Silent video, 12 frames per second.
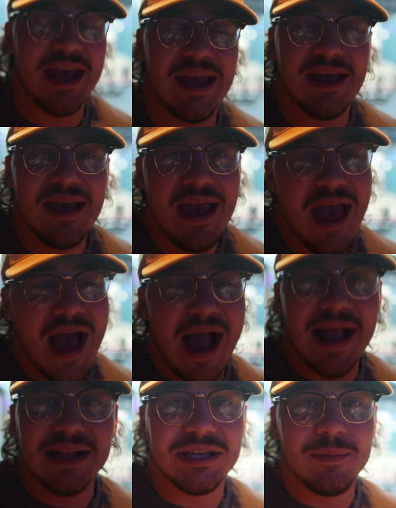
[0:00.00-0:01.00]
day.
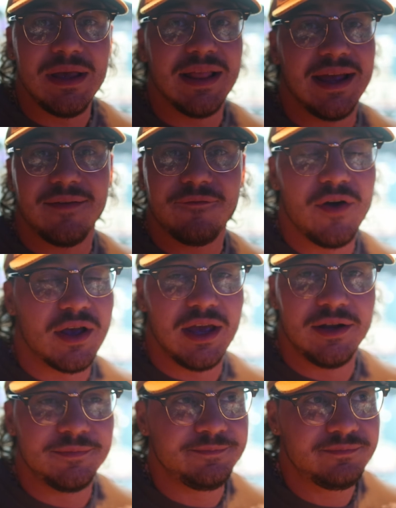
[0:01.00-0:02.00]
I got to meet like
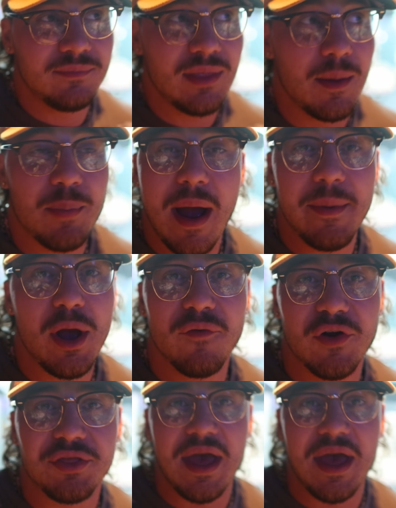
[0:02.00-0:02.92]
fucking probably over